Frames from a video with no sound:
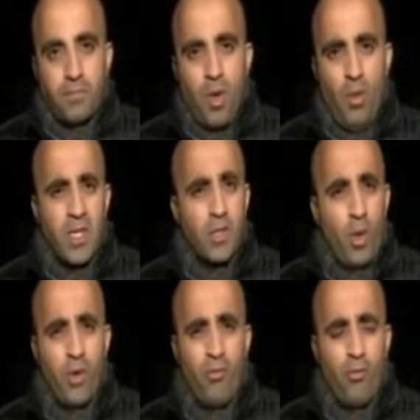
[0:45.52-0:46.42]
Well, it's one
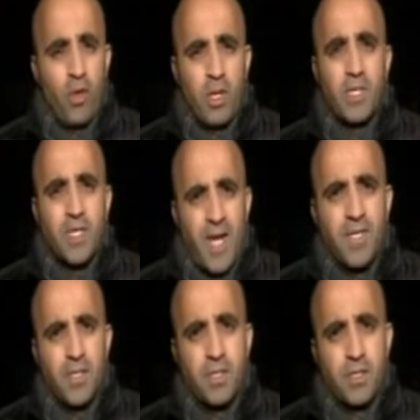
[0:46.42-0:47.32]
of real
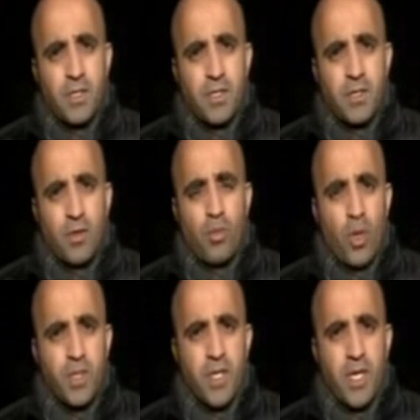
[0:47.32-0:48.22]
sadness that
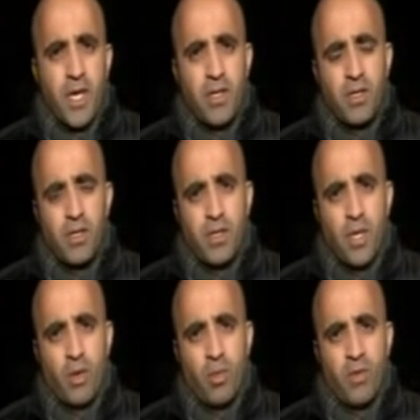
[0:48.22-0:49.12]
once again,
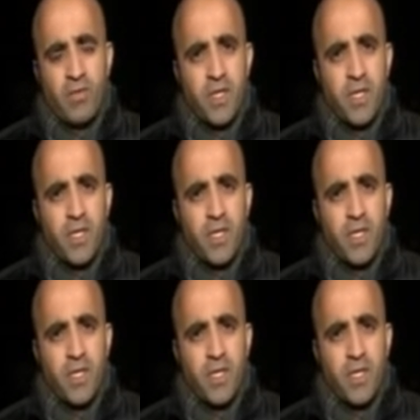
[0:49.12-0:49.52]
we've seen a